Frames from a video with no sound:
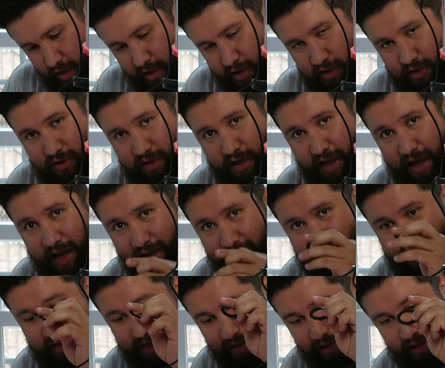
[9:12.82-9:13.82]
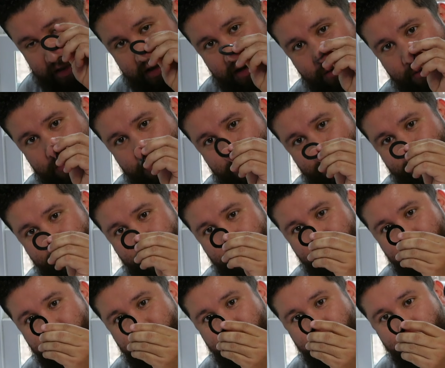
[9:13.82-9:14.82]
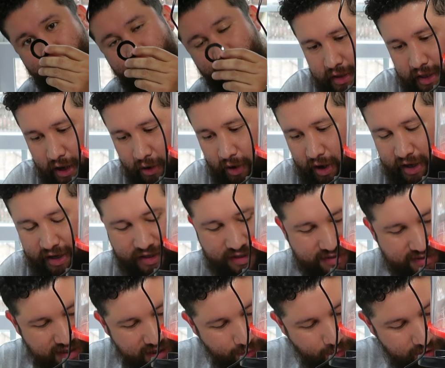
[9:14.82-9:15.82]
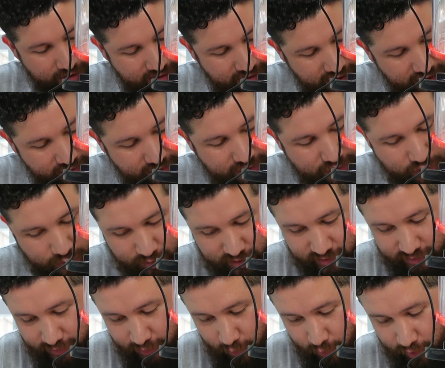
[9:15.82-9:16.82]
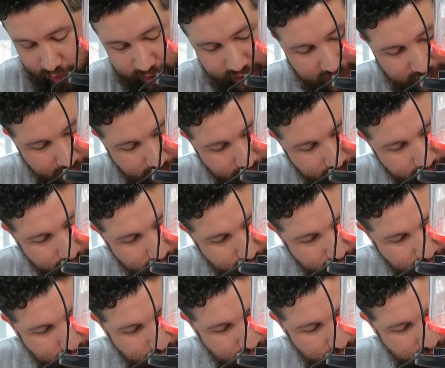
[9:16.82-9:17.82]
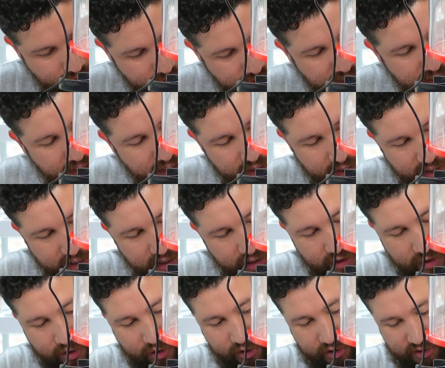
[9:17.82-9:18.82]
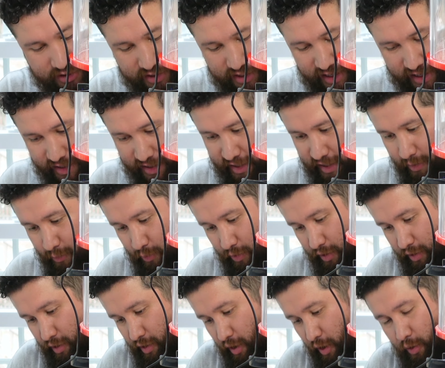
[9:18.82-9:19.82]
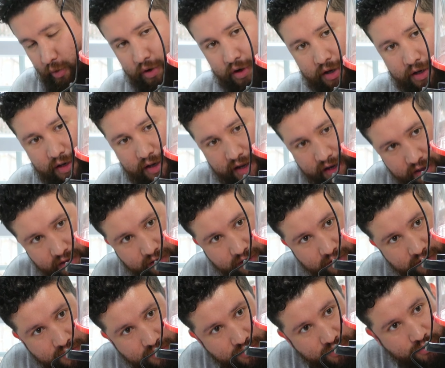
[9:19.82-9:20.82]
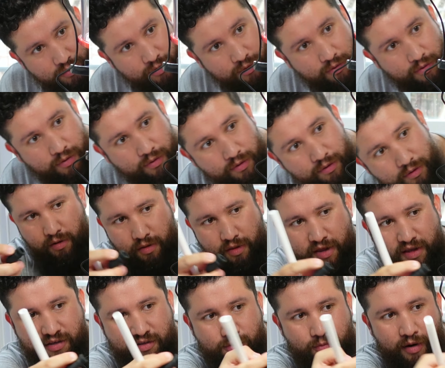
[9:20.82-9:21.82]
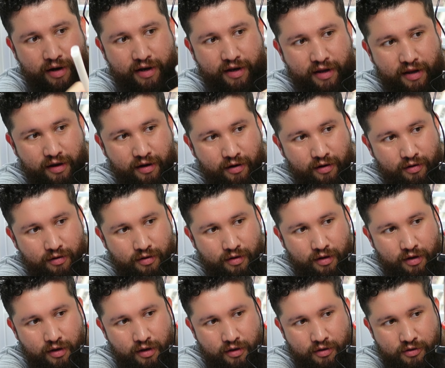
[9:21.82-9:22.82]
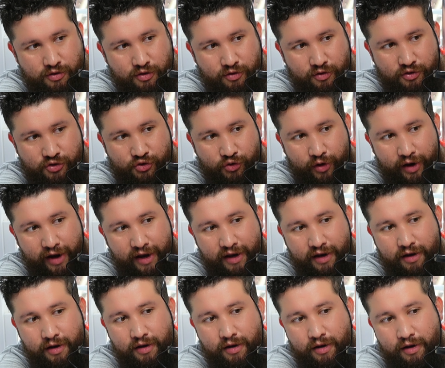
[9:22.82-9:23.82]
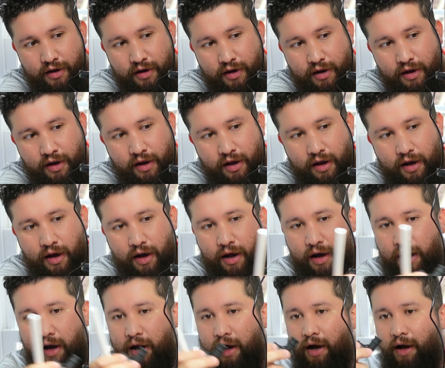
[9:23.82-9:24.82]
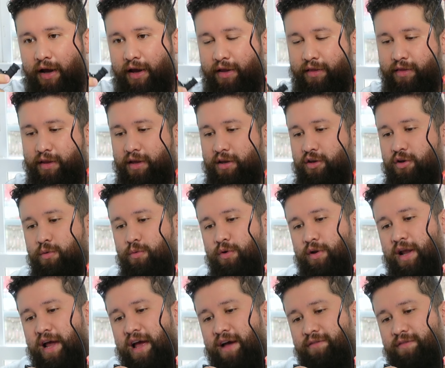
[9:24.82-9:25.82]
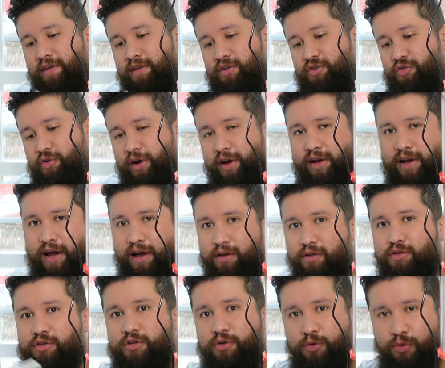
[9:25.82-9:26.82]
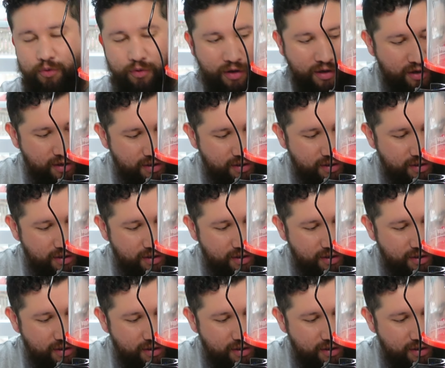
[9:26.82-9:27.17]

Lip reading: Here's the gasket that I was referring to. Now I can tell what the other tube is for now. It looks like it would go connected to this right here, to the drain, and then you would have it drain out to a